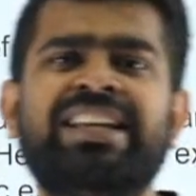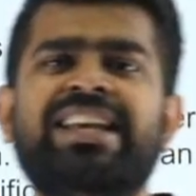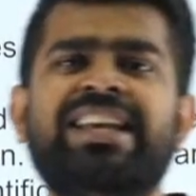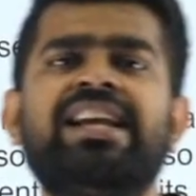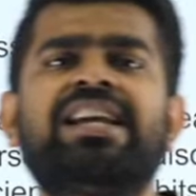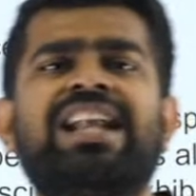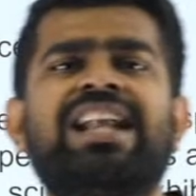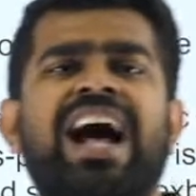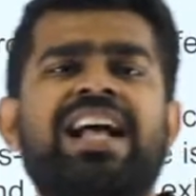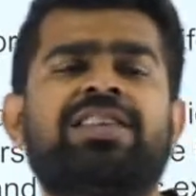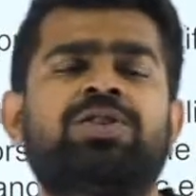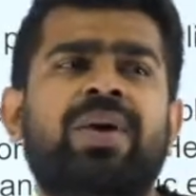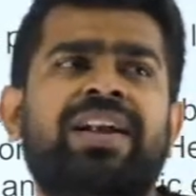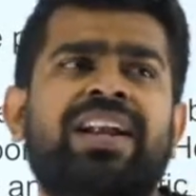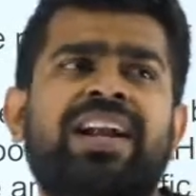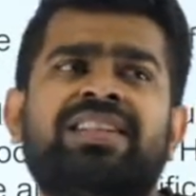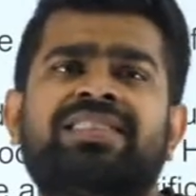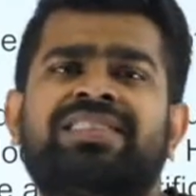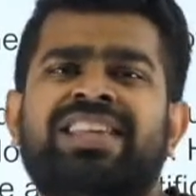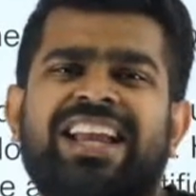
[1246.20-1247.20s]
he
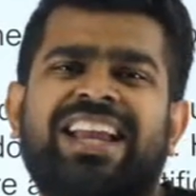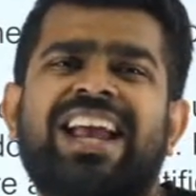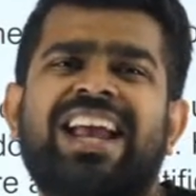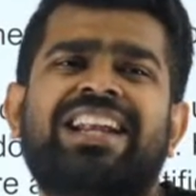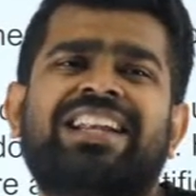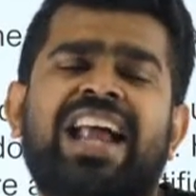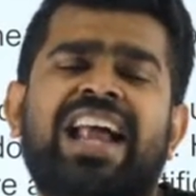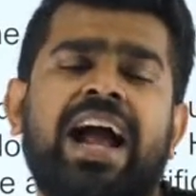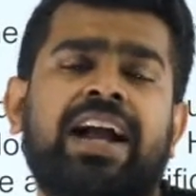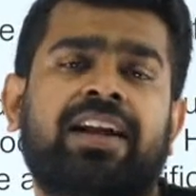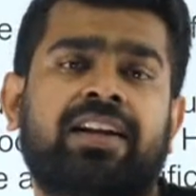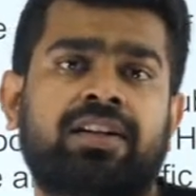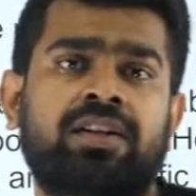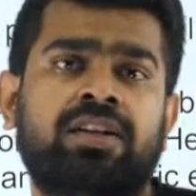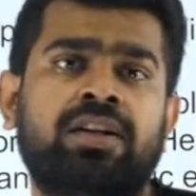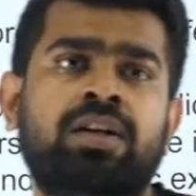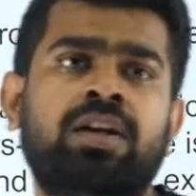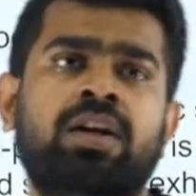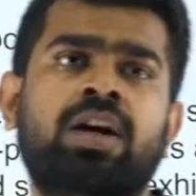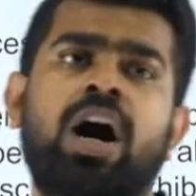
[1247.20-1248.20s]
graduated second rank
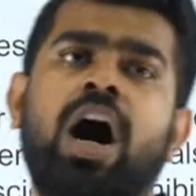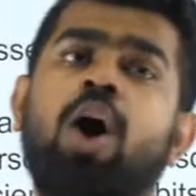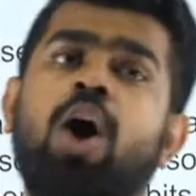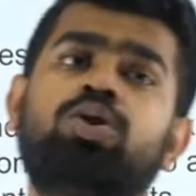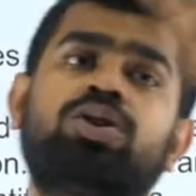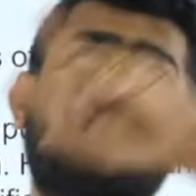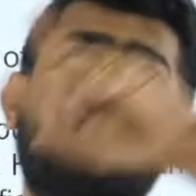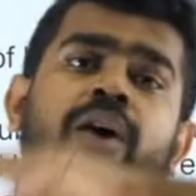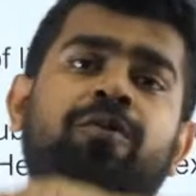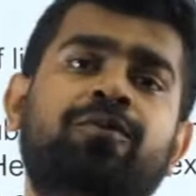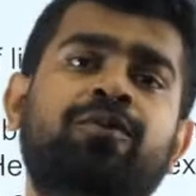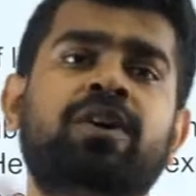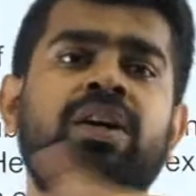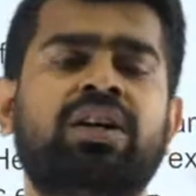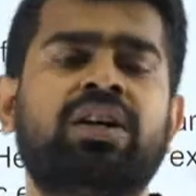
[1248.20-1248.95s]
out of